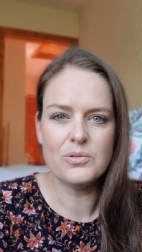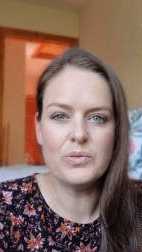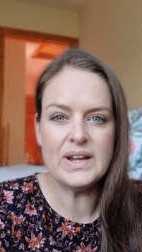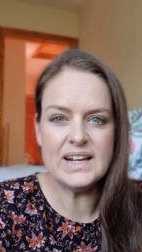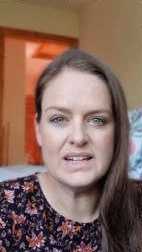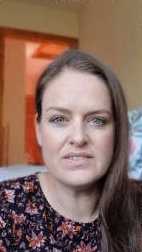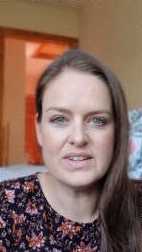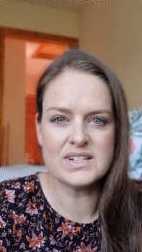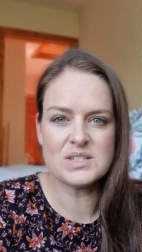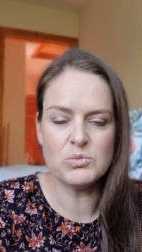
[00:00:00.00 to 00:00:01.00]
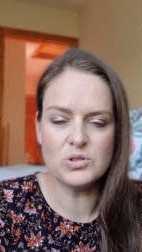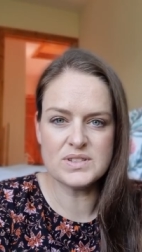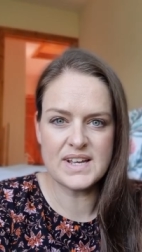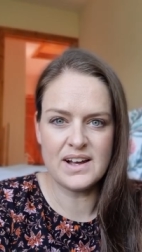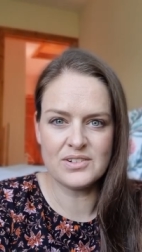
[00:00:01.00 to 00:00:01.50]
We live in a small
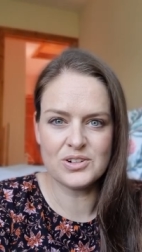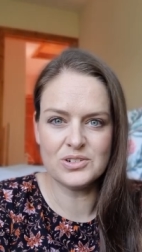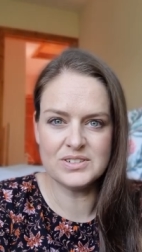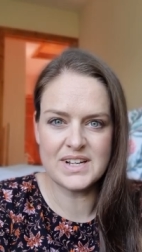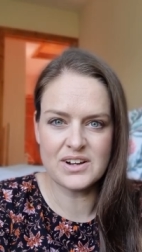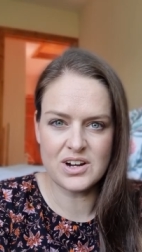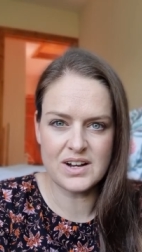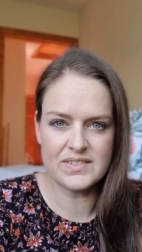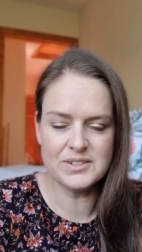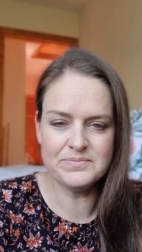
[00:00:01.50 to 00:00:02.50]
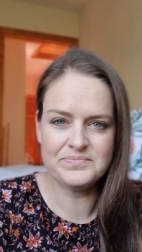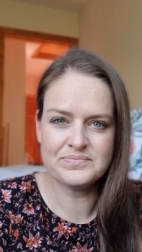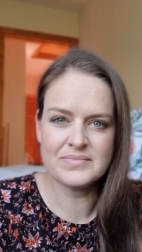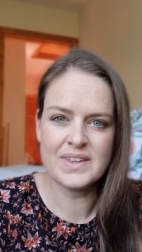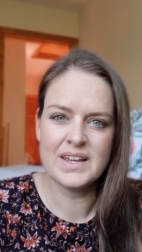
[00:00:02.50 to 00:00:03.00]
town called Dungarvan.
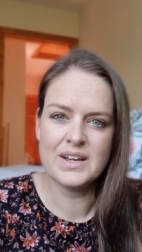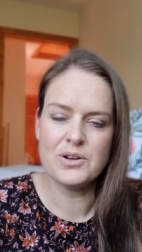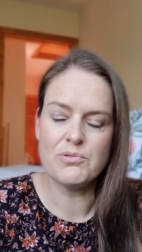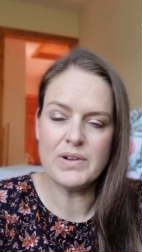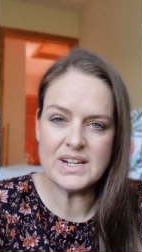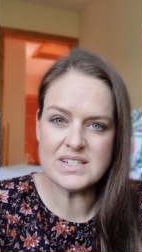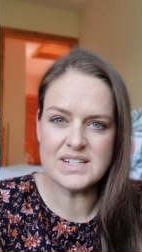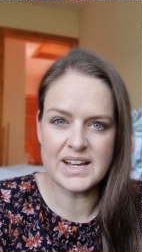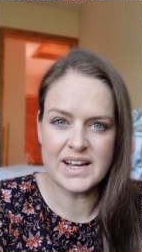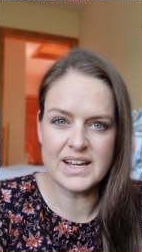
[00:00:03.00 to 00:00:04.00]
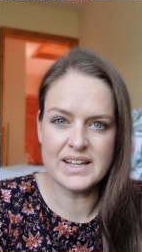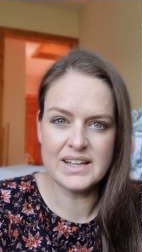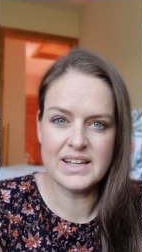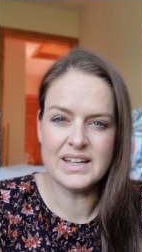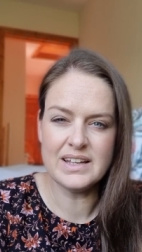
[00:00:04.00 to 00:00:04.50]
Rent here
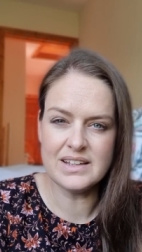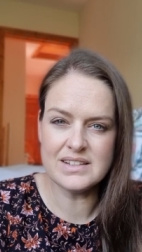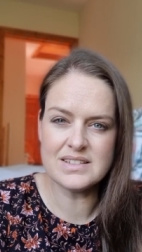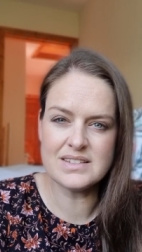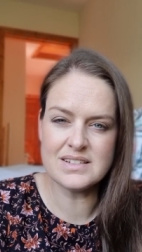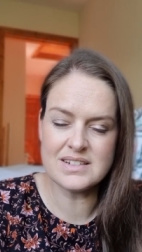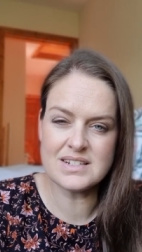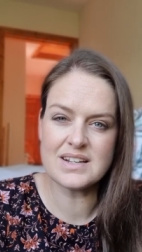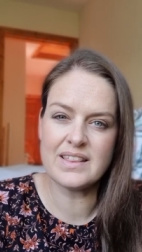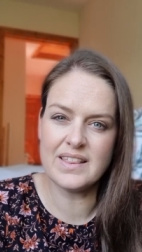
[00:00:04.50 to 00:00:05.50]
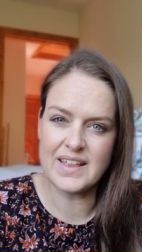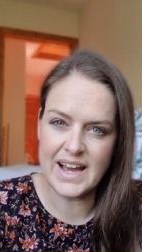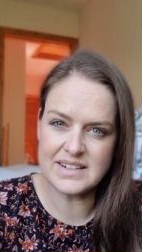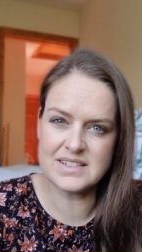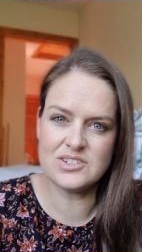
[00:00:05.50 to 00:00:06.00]
isn't
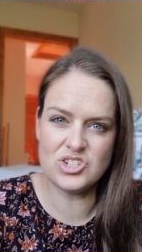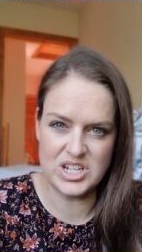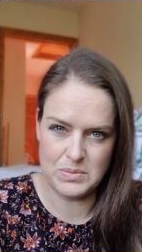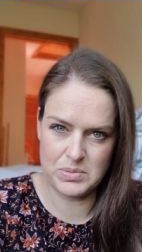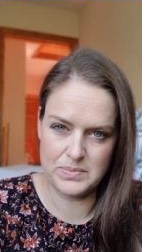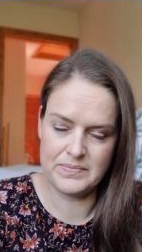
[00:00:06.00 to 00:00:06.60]
that cheap.